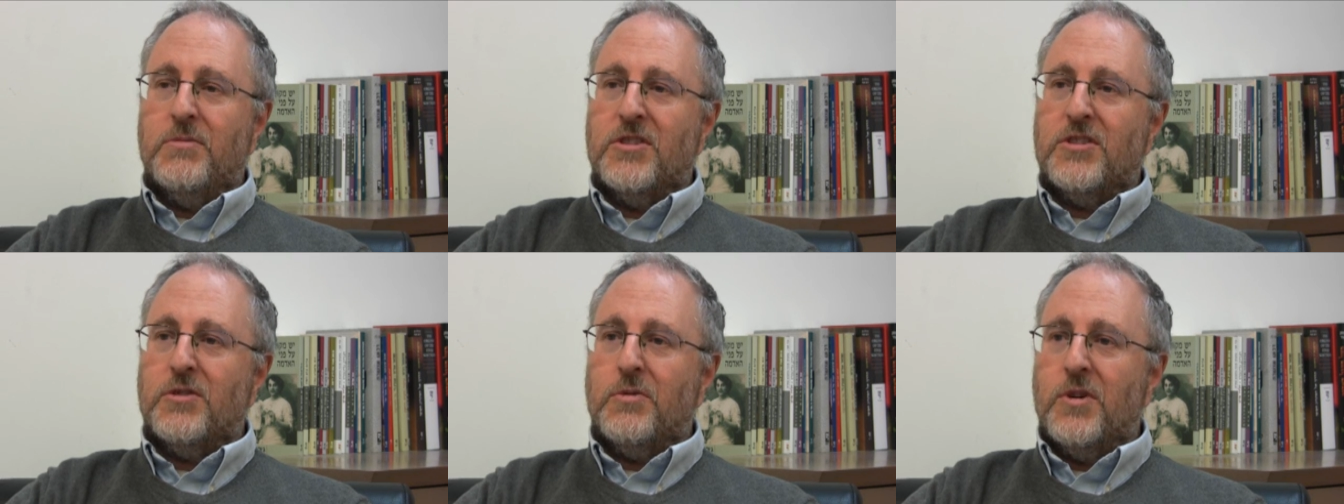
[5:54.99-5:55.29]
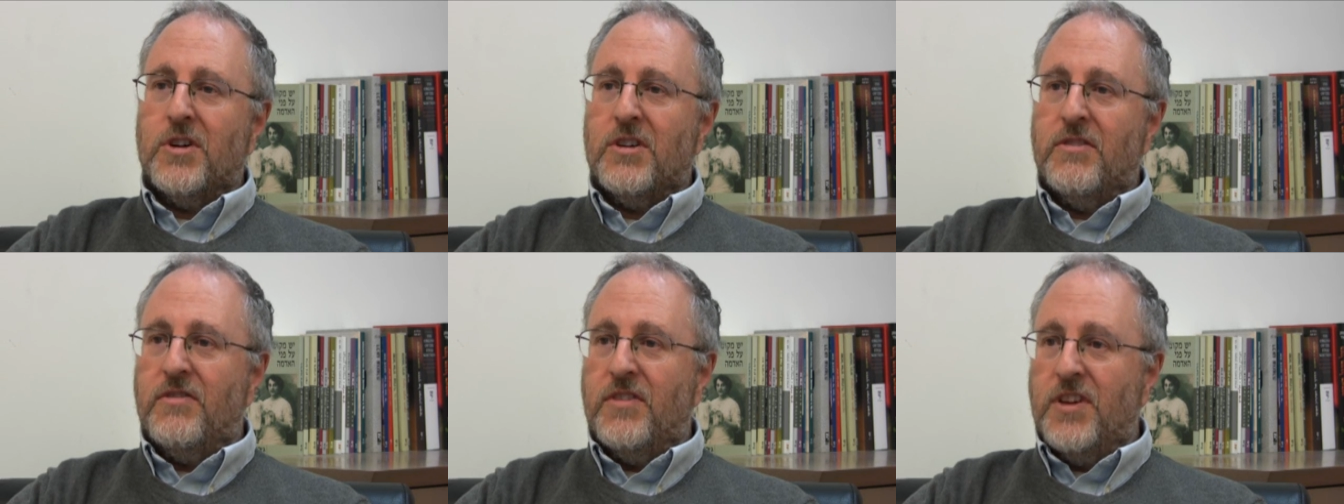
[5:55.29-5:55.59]
there's a
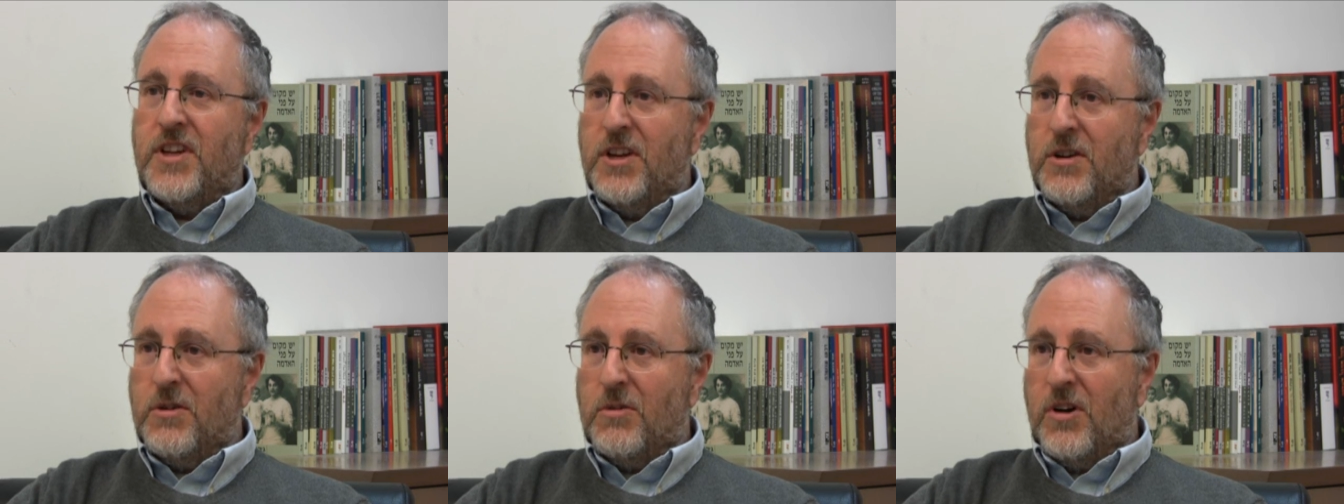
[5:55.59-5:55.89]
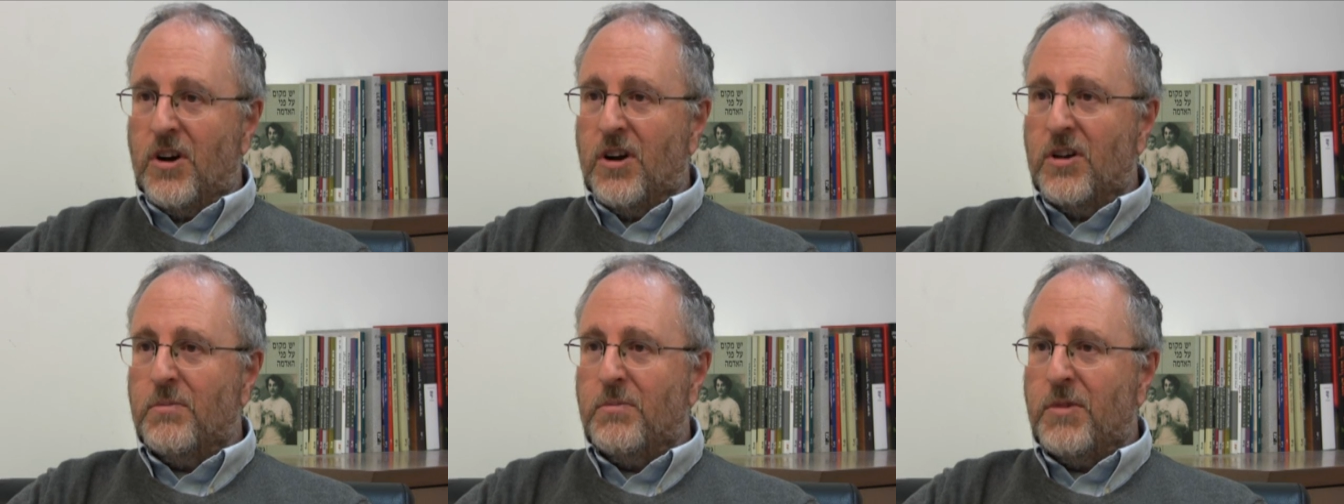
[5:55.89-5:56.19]
work of video
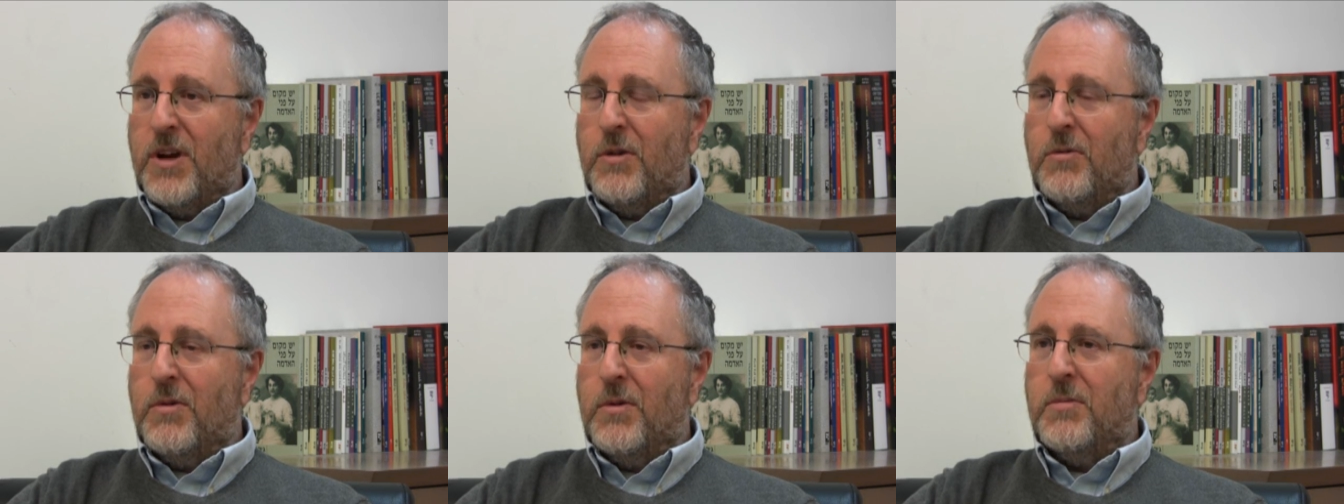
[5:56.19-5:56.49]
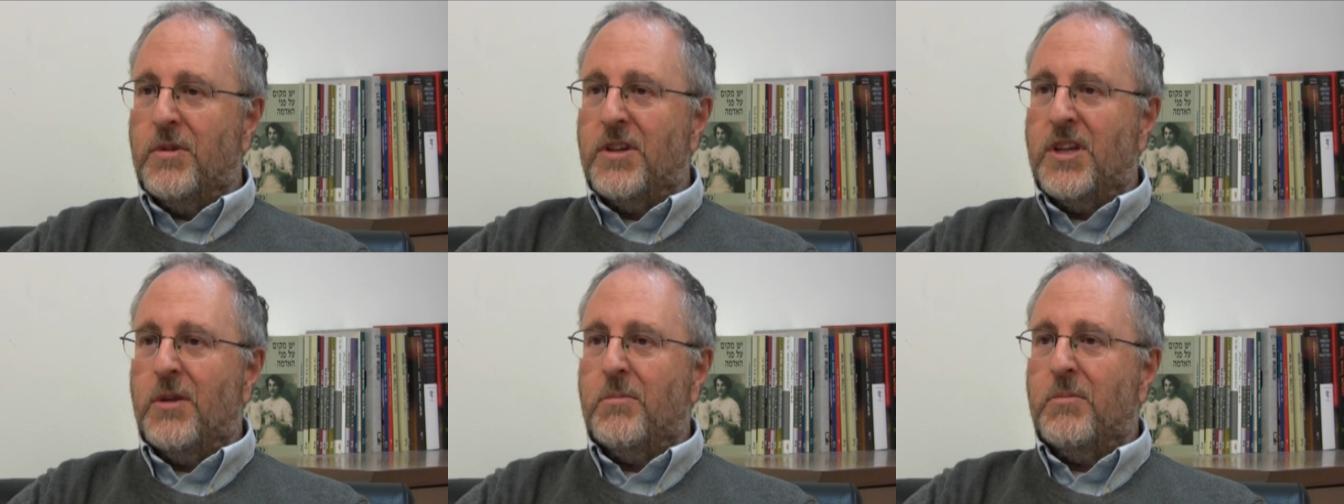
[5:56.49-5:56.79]
art by a
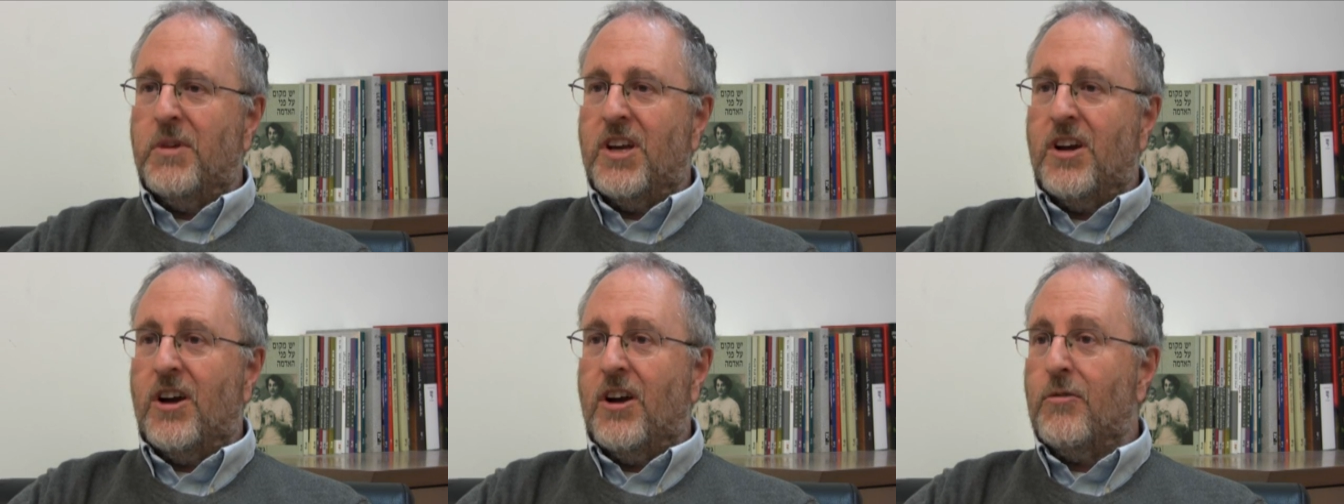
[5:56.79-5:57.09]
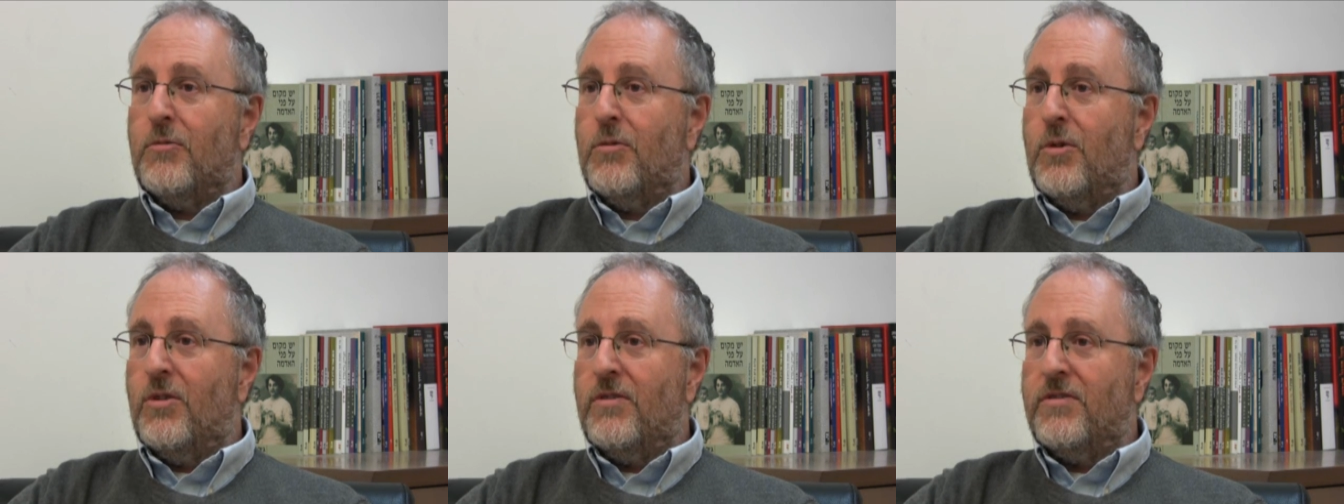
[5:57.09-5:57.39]
woman named
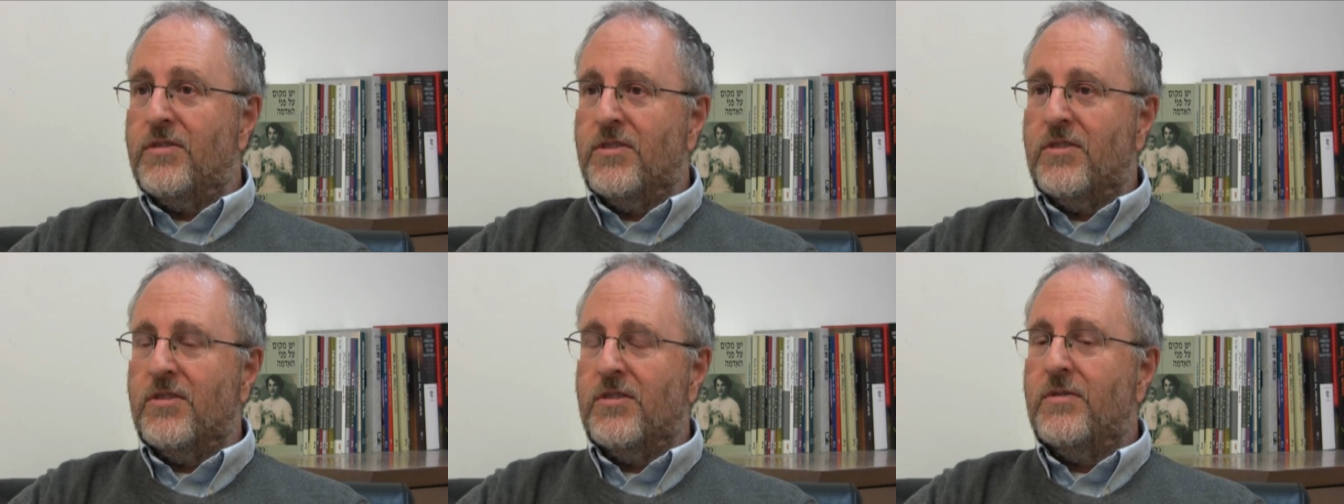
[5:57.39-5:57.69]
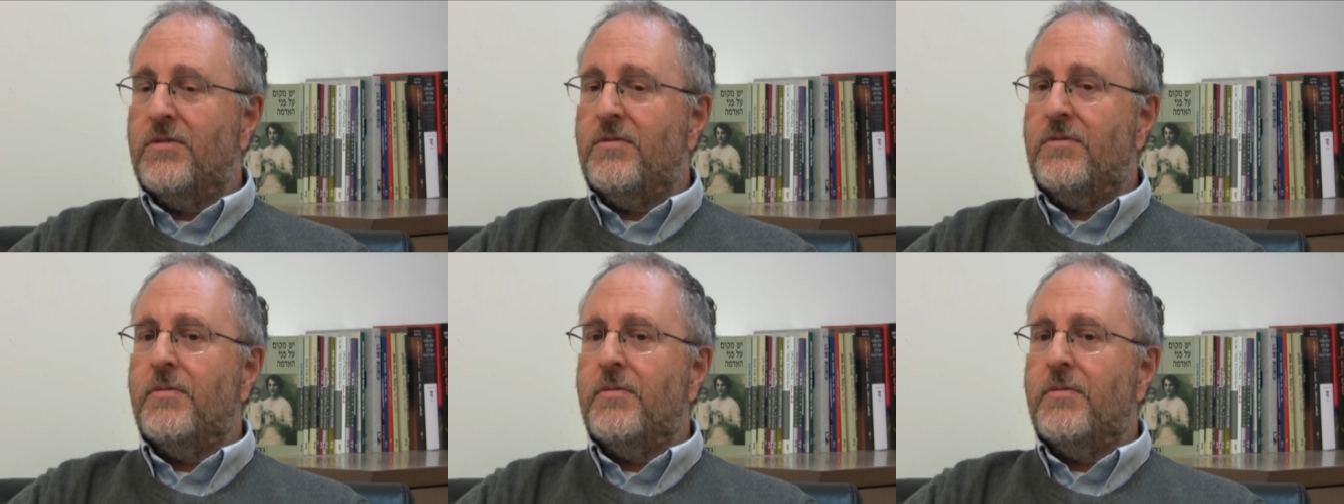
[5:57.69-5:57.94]
Michal Rovner,